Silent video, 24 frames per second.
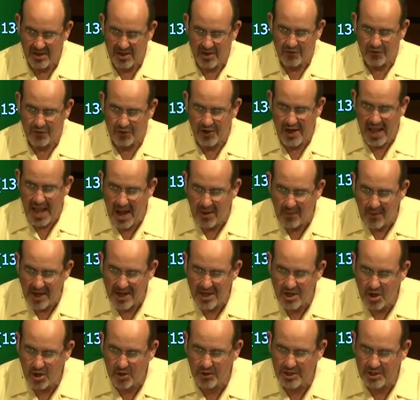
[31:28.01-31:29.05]
for now I
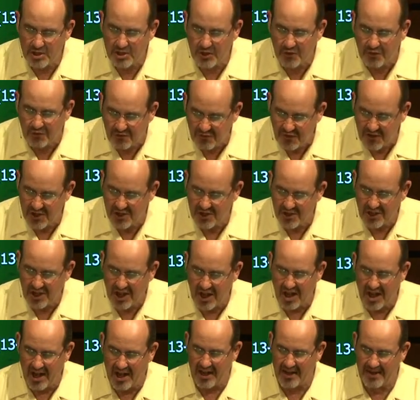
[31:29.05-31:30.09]
know that you fear
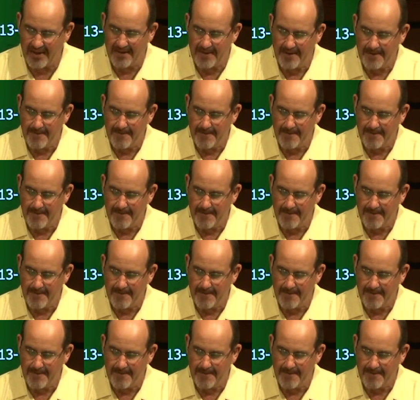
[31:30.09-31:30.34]
God